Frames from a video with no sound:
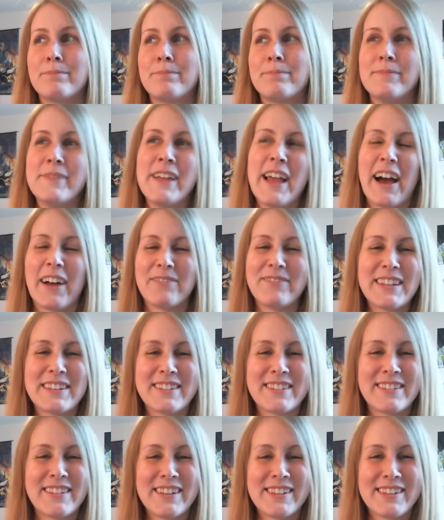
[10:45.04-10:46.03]
Yeah,
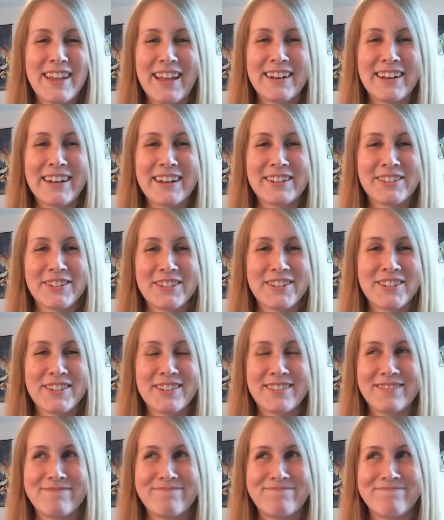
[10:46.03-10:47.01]
this ending
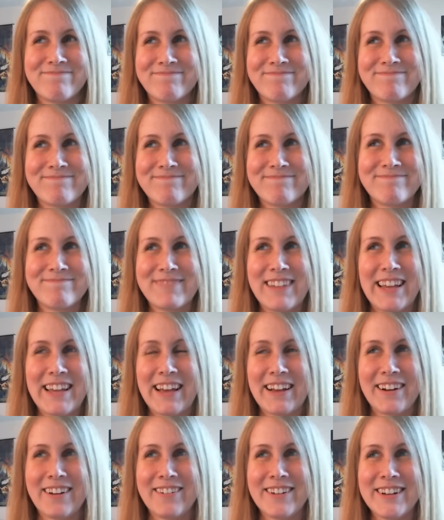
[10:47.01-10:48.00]
just,
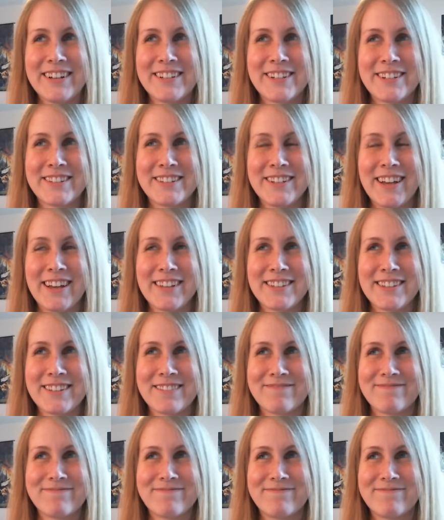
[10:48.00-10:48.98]
I don't know, it just
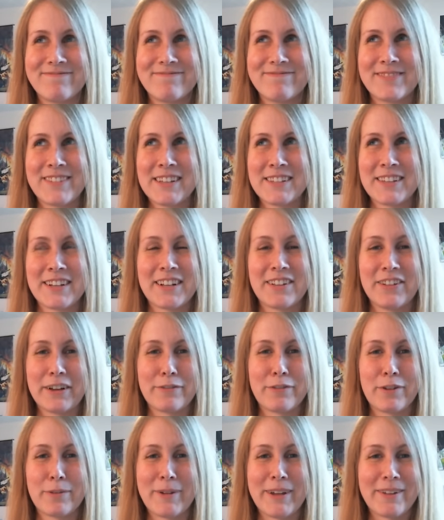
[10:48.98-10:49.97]
doesn't
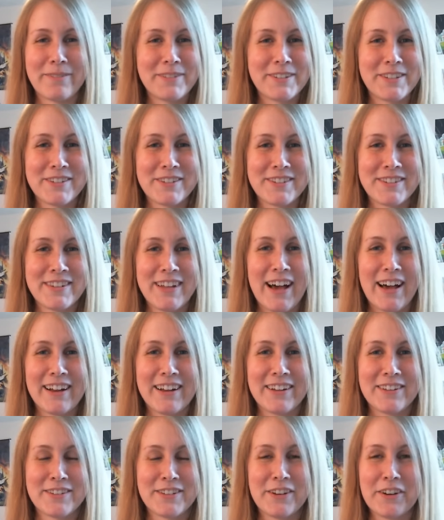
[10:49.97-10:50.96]
click for me. It's just not
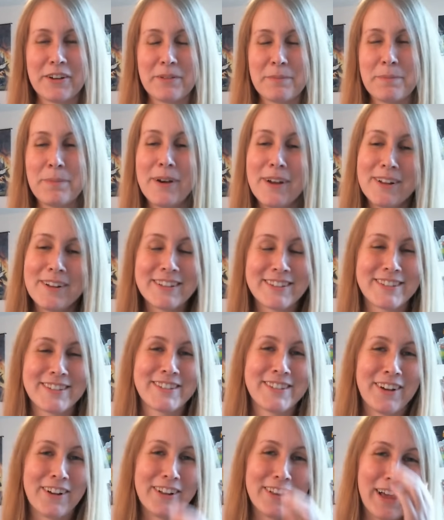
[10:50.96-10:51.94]
as good. But it's
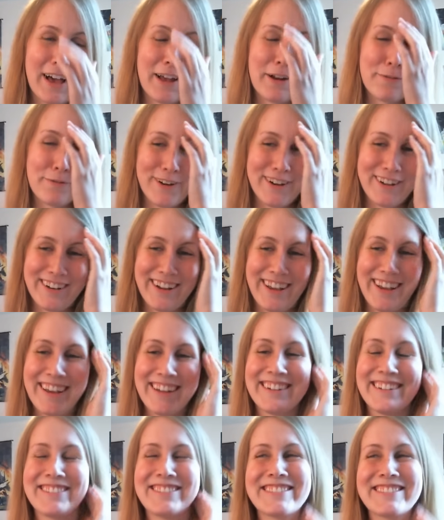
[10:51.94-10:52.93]
still a lot of fun,
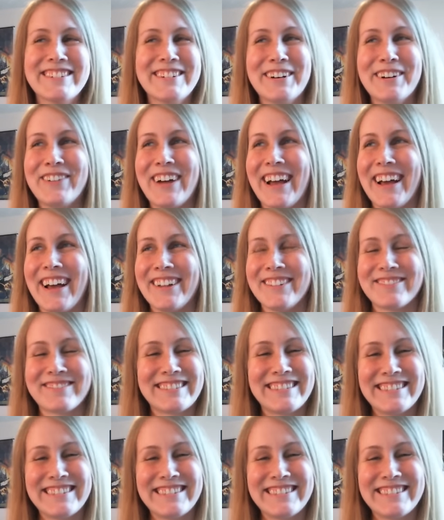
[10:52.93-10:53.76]
and oh man.